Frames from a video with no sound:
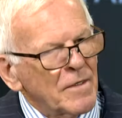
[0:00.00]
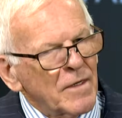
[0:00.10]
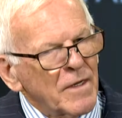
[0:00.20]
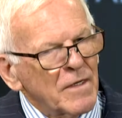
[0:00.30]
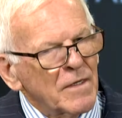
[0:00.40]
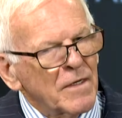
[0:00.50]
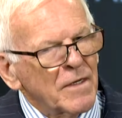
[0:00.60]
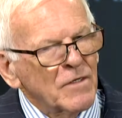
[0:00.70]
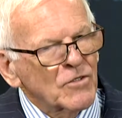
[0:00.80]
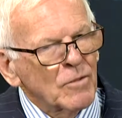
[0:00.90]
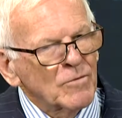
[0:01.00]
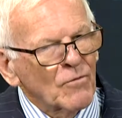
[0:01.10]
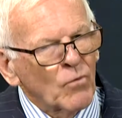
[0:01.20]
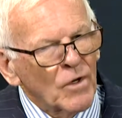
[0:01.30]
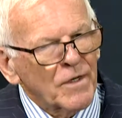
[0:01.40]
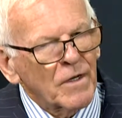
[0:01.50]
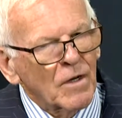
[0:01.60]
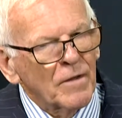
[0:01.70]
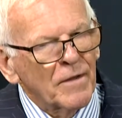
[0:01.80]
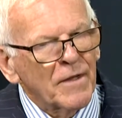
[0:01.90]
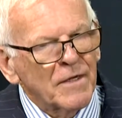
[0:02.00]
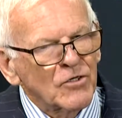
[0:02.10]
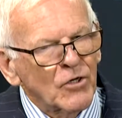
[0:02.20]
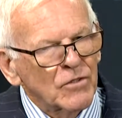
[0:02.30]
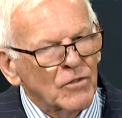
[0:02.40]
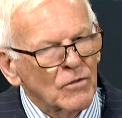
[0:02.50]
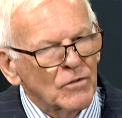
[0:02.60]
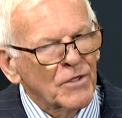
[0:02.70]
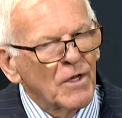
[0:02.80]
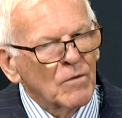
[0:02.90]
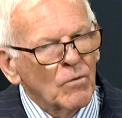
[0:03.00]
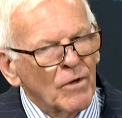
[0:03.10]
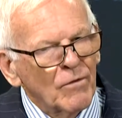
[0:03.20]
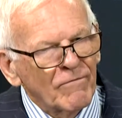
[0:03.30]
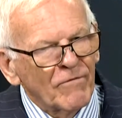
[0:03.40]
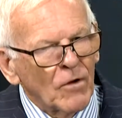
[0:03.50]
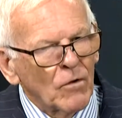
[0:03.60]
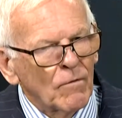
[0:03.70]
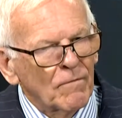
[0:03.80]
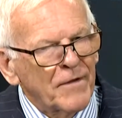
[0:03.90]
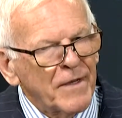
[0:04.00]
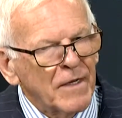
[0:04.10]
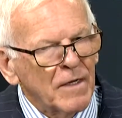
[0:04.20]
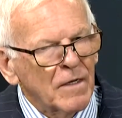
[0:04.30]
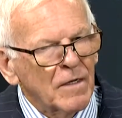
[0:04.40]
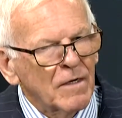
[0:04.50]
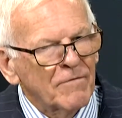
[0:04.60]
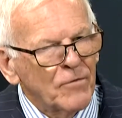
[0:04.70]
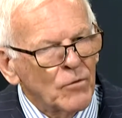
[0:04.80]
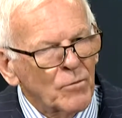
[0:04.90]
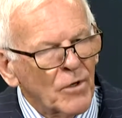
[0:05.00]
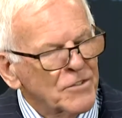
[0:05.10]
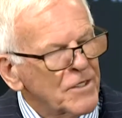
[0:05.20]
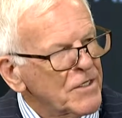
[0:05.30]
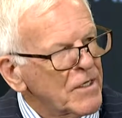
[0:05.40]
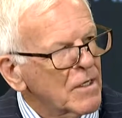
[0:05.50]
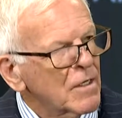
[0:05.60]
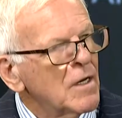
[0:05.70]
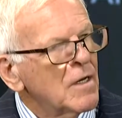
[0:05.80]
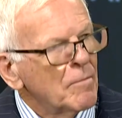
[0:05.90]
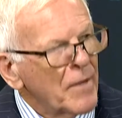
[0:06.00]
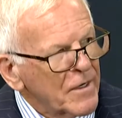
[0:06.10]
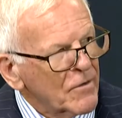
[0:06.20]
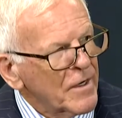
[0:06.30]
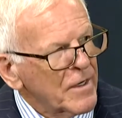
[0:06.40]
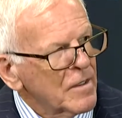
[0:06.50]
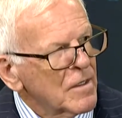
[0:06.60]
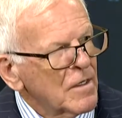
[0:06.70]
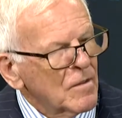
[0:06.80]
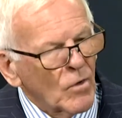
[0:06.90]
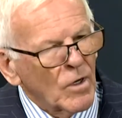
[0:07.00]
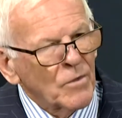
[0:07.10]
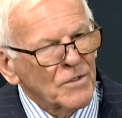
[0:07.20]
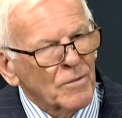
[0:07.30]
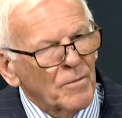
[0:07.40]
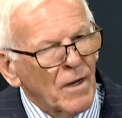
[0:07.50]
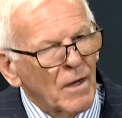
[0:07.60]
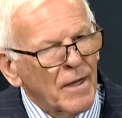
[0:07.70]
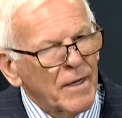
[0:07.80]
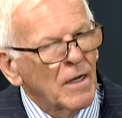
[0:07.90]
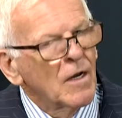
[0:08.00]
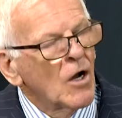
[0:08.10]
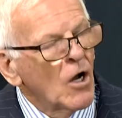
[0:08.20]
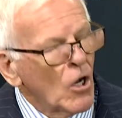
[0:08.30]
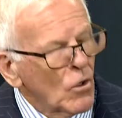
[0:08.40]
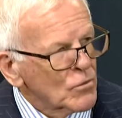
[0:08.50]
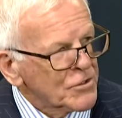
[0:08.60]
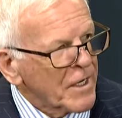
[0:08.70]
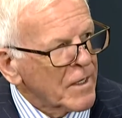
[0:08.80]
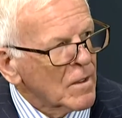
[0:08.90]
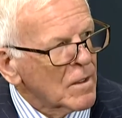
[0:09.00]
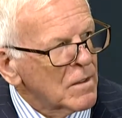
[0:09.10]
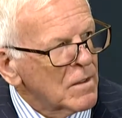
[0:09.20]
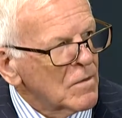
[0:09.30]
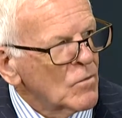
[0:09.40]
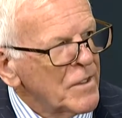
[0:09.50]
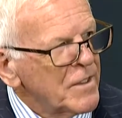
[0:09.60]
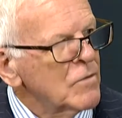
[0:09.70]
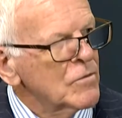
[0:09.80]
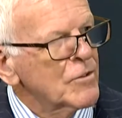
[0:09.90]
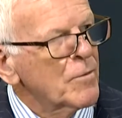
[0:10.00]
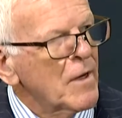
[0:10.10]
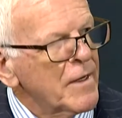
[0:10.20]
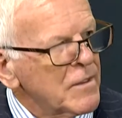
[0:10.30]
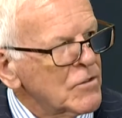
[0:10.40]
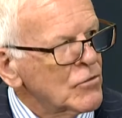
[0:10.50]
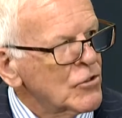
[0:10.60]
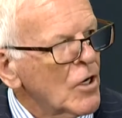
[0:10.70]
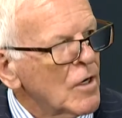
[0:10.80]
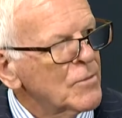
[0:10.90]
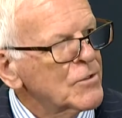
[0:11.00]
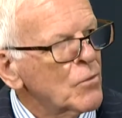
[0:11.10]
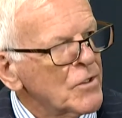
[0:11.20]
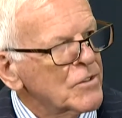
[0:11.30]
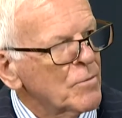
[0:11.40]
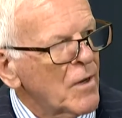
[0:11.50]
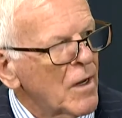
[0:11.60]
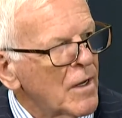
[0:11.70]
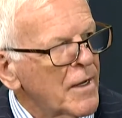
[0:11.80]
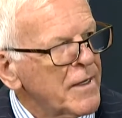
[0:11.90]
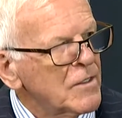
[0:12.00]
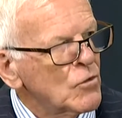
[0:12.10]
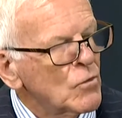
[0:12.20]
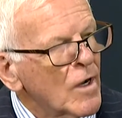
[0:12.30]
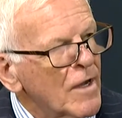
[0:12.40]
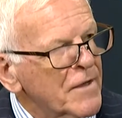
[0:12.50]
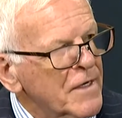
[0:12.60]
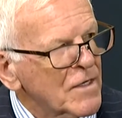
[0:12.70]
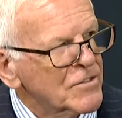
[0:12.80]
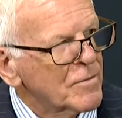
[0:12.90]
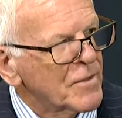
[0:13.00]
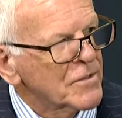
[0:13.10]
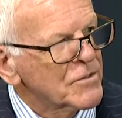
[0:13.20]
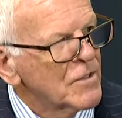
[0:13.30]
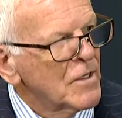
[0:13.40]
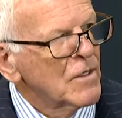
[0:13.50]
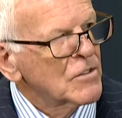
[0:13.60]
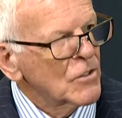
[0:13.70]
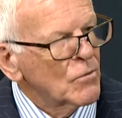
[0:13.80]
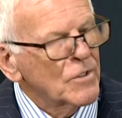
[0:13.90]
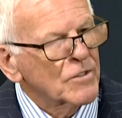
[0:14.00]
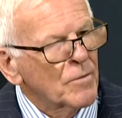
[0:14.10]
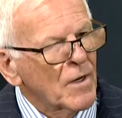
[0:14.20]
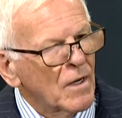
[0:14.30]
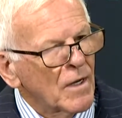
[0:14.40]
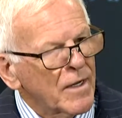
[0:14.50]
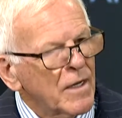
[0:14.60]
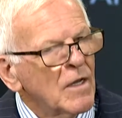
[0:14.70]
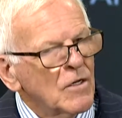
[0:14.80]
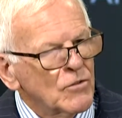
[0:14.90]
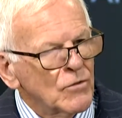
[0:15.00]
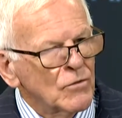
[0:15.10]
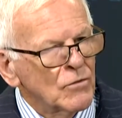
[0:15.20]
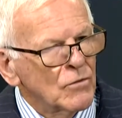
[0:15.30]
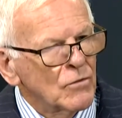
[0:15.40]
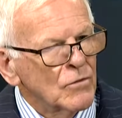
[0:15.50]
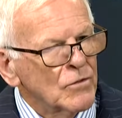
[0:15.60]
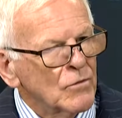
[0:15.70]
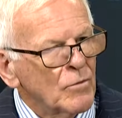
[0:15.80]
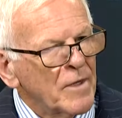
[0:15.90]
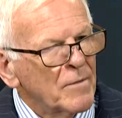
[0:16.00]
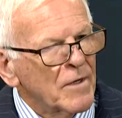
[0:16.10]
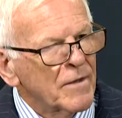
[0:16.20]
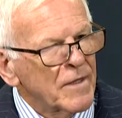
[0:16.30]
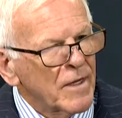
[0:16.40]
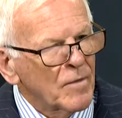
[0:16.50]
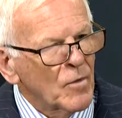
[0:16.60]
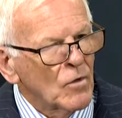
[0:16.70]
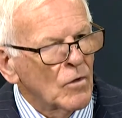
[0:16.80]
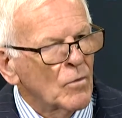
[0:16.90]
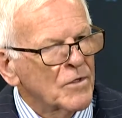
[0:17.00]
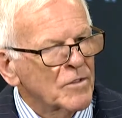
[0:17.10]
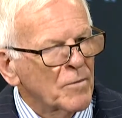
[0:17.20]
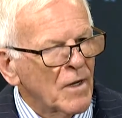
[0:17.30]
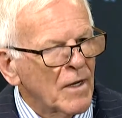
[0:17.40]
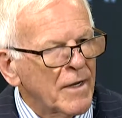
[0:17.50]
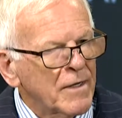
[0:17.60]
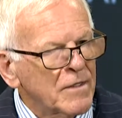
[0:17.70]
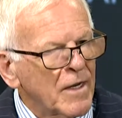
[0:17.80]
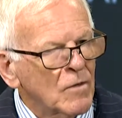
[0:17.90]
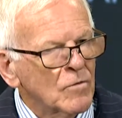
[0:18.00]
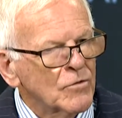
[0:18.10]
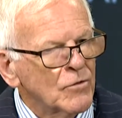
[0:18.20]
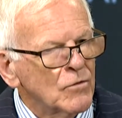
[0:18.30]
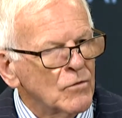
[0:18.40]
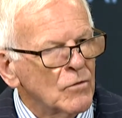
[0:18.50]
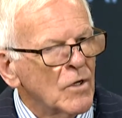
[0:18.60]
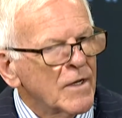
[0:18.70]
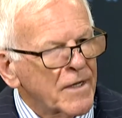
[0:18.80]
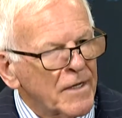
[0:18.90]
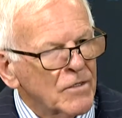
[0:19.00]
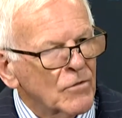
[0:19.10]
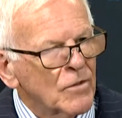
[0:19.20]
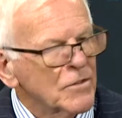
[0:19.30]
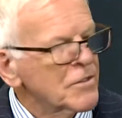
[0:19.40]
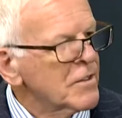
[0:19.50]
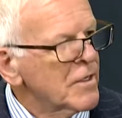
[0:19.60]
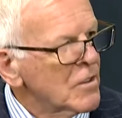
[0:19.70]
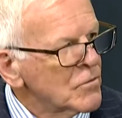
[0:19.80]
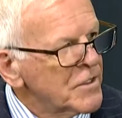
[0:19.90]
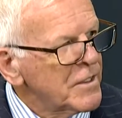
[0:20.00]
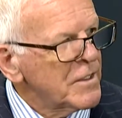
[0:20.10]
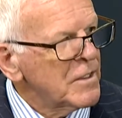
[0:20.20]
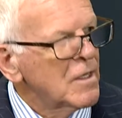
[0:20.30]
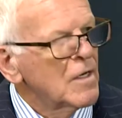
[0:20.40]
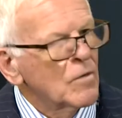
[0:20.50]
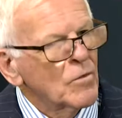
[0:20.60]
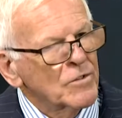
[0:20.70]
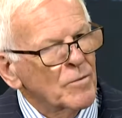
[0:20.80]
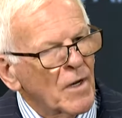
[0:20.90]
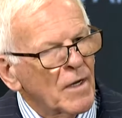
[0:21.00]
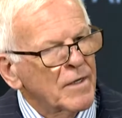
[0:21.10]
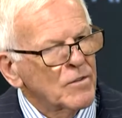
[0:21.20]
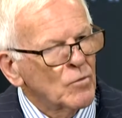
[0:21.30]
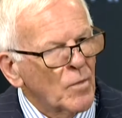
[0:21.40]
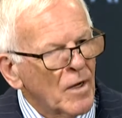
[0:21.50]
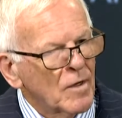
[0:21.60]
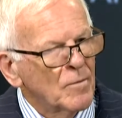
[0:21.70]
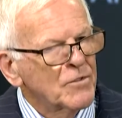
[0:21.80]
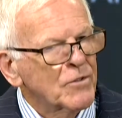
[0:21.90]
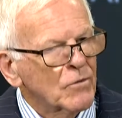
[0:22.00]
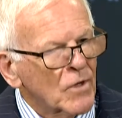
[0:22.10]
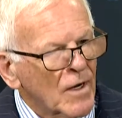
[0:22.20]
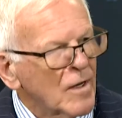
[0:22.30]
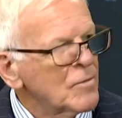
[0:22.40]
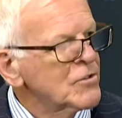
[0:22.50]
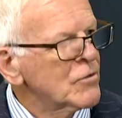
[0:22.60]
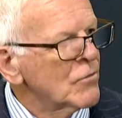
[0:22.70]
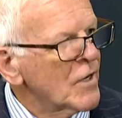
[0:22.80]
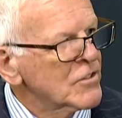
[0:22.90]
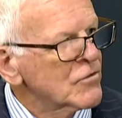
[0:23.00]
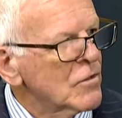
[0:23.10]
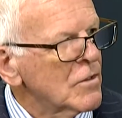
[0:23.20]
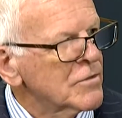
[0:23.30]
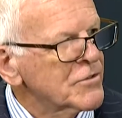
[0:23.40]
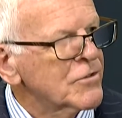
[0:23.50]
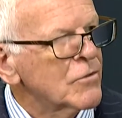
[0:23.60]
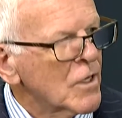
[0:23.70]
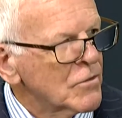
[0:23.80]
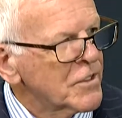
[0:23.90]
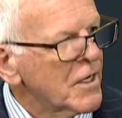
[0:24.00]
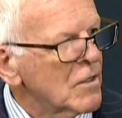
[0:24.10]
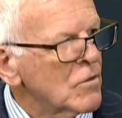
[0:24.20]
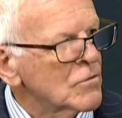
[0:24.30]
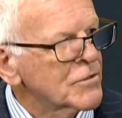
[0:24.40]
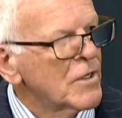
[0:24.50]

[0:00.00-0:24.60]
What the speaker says: in terms of working on, then Churchill's, we're involved in a food processing bakery where we supply wholesale. We don't supply into shops, we supply to other customers. So we supply to people at the airport, we supply down to caterers at OT, we supply to pubs, to clubs, to restaurants, to hotels.